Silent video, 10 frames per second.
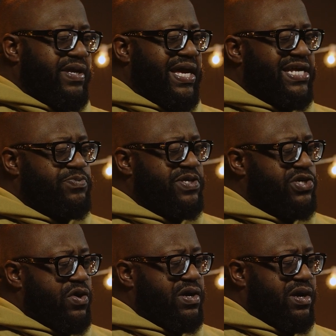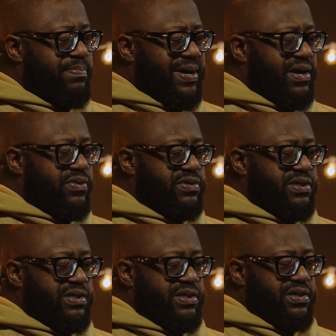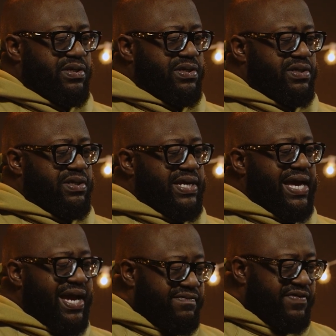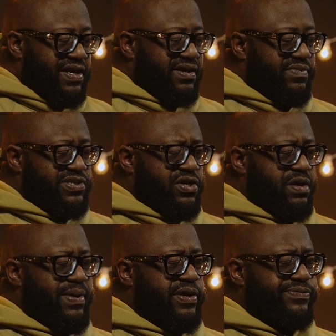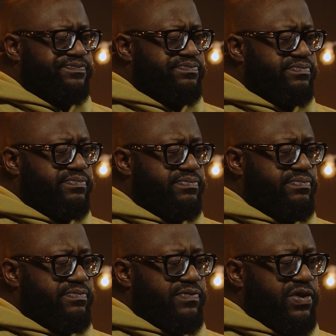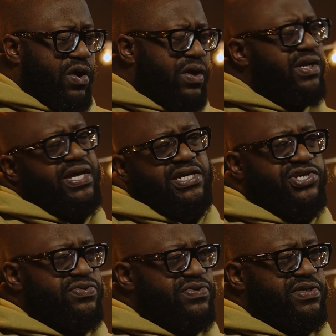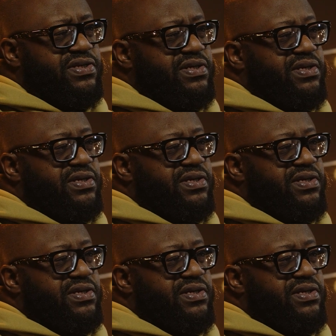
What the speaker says: as we talk about Advent, we talk about all of the issues,